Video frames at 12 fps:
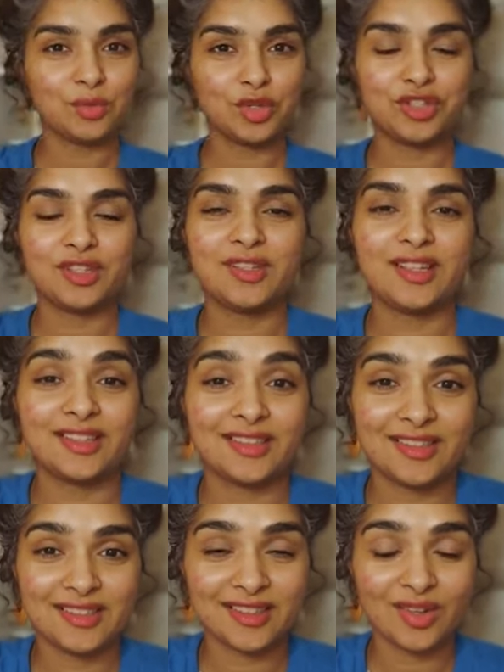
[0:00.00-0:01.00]
Hard water
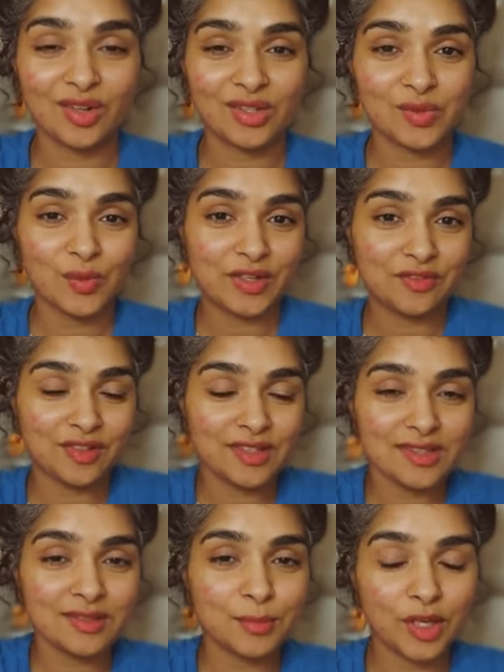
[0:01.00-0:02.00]
does cause wet
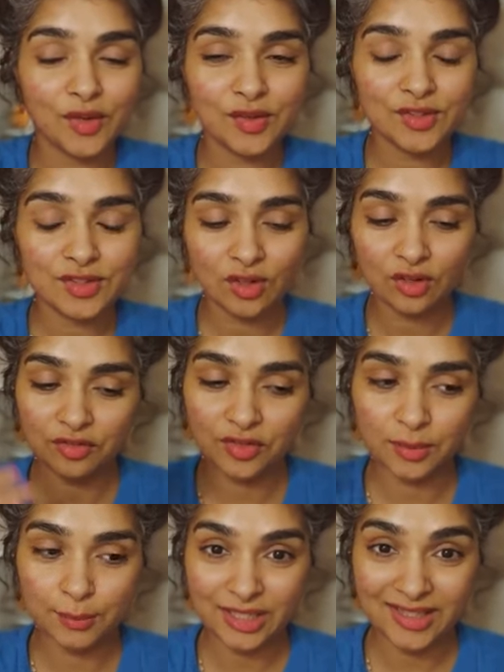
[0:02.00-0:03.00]
frizz because of
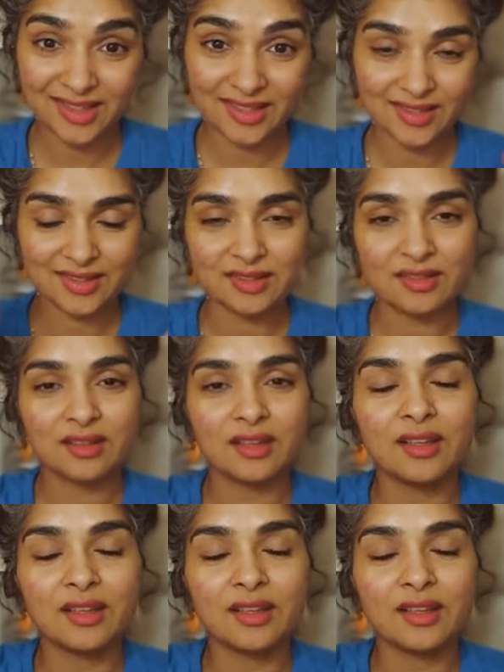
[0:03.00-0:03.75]
the minerals